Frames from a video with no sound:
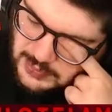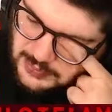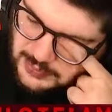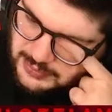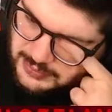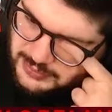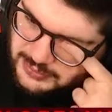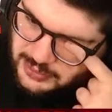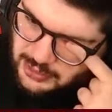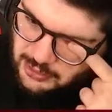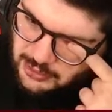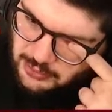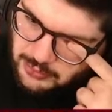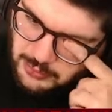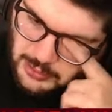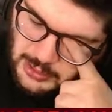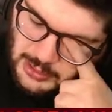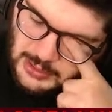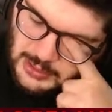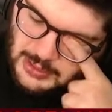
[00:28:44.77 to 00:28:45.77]

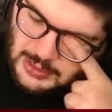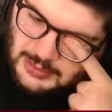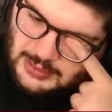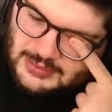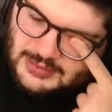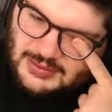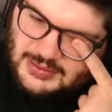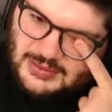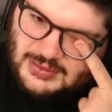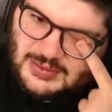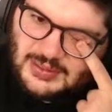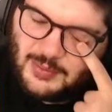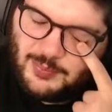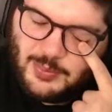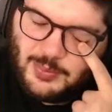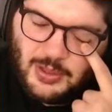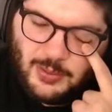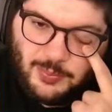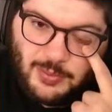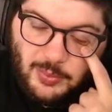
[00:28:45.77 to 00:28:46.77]
So this season I've
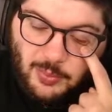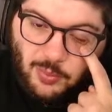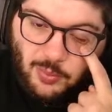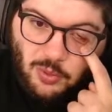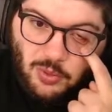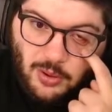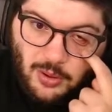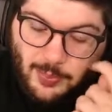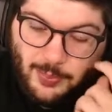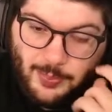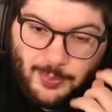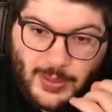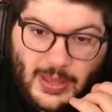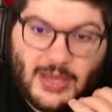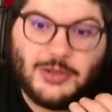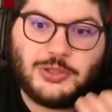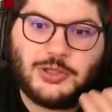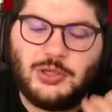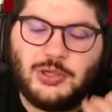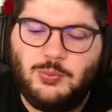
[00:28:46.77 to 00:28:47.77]
been a bit more
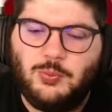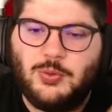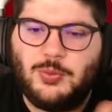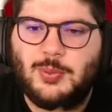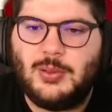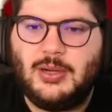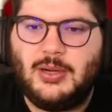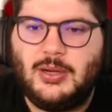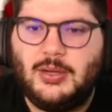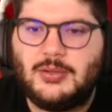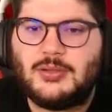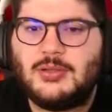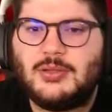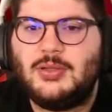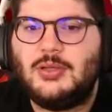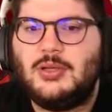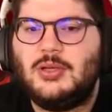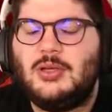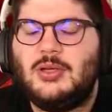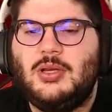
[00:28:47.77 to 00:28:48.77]
patient with players
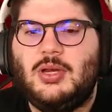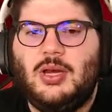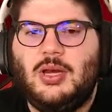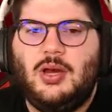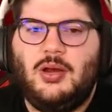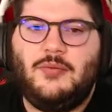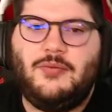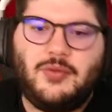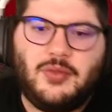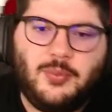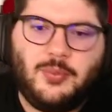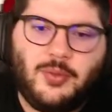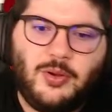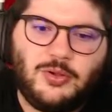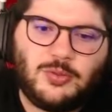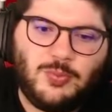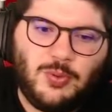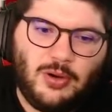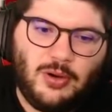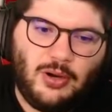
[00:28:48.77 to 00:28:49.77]
for the
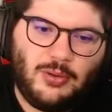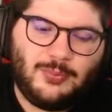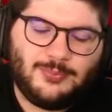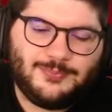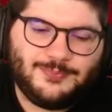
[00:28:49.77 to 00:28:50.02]
most part.